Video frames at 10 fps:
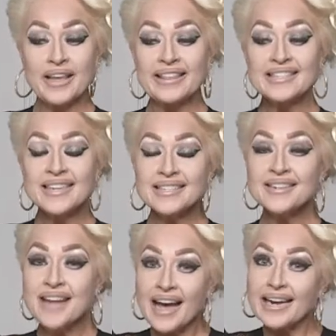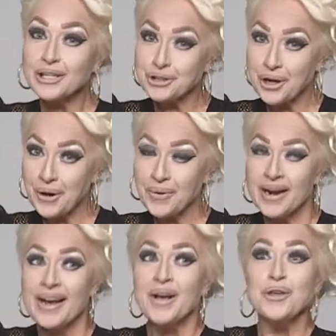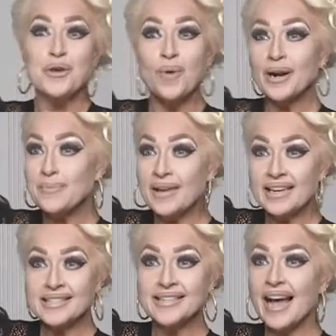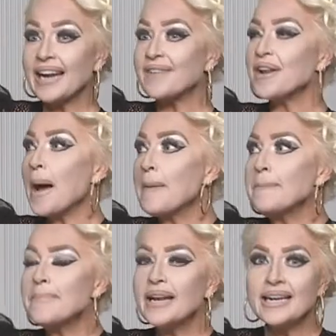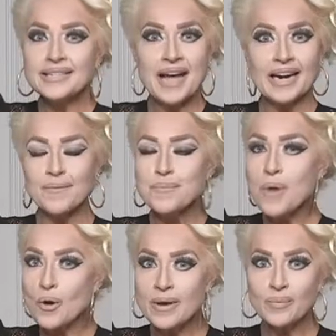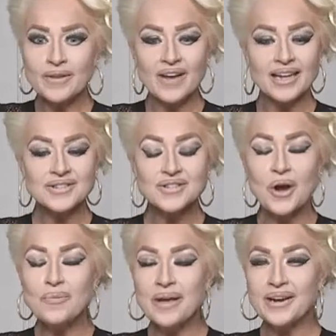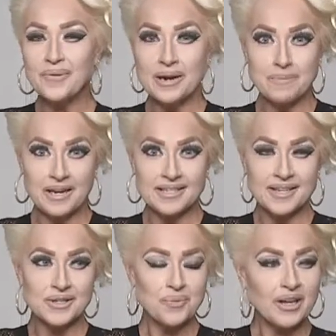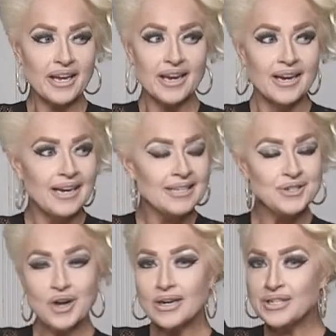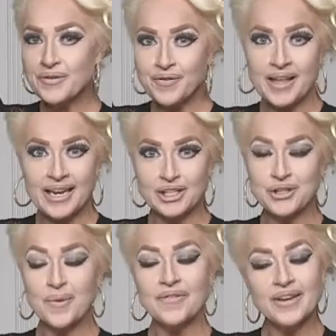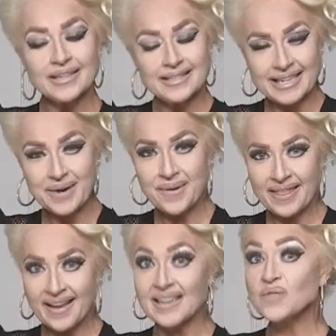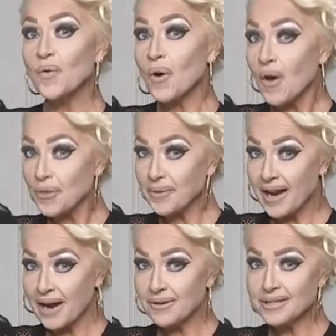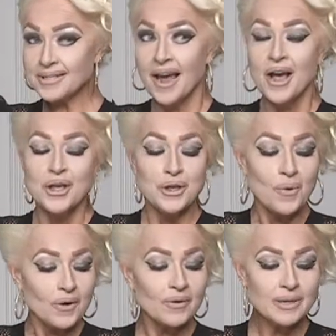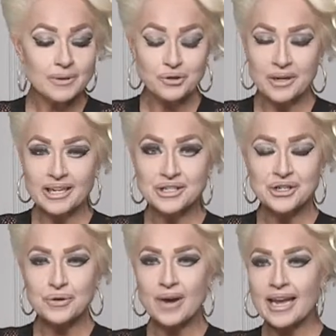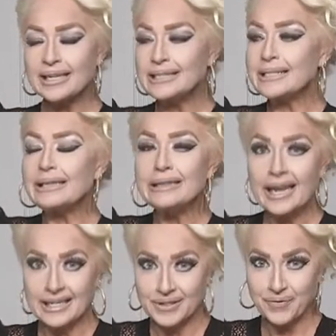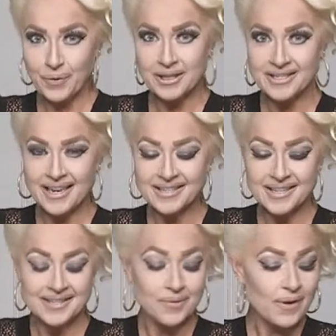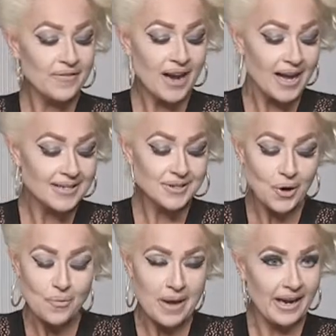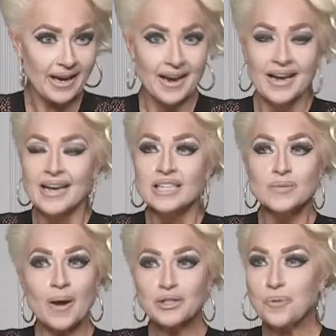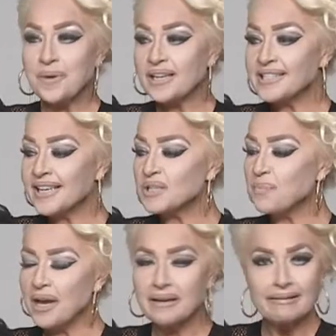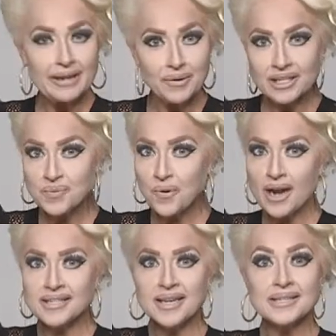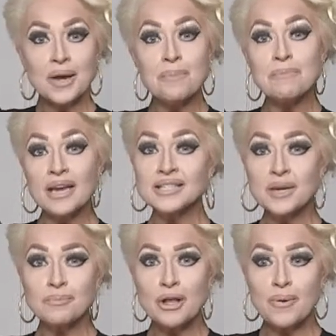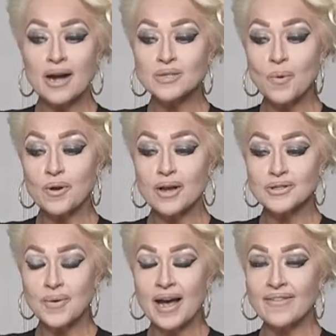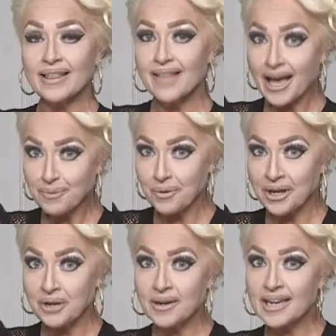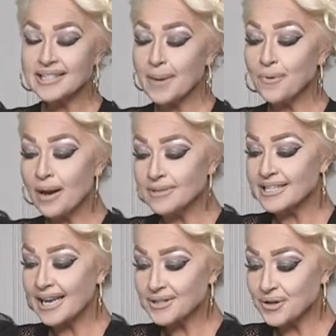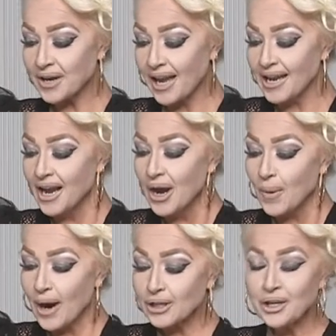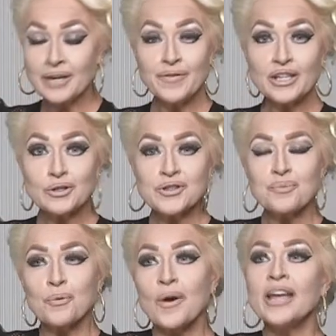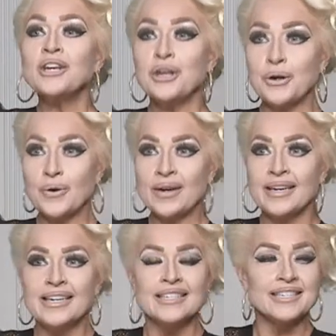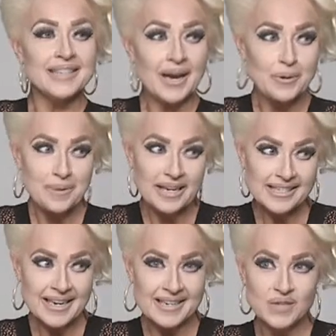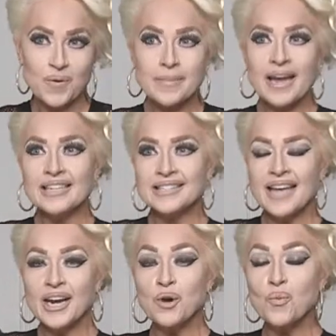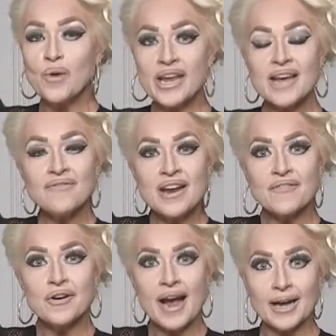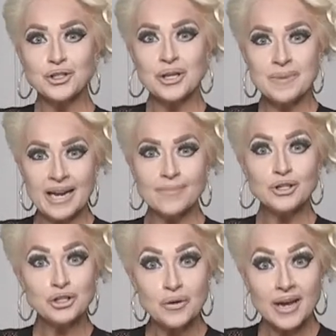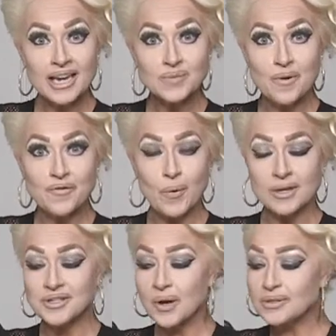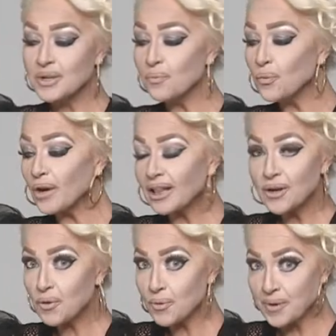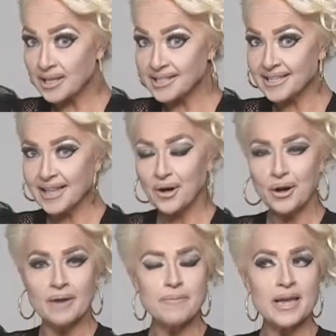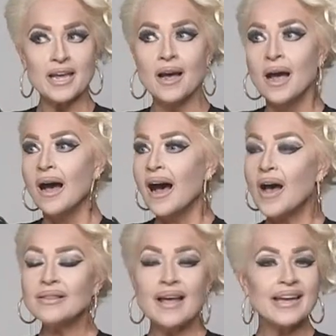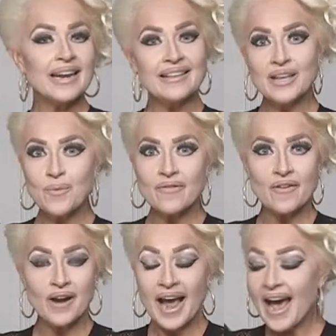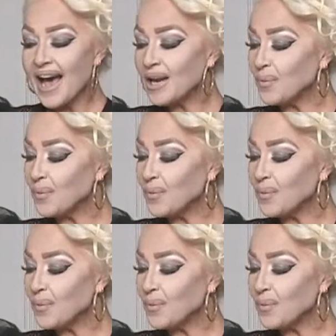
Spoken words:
This is not a show you want to miss, not even a minute, not a moment. We've got so many great pieces, really start to finish. So if you can stay with us for all 3 hours, you are going to be treated to a delight for the senses. And we've got so many special pieces, big clearance prices, amazing blowouts, but we also have a lot of brand new. And as I promised yesterday, we're actually going to feature some brand new designer pieces from a designer we have never actually been able to showcase before. So some really cool pieces that are going to be unlike anything we've ever had.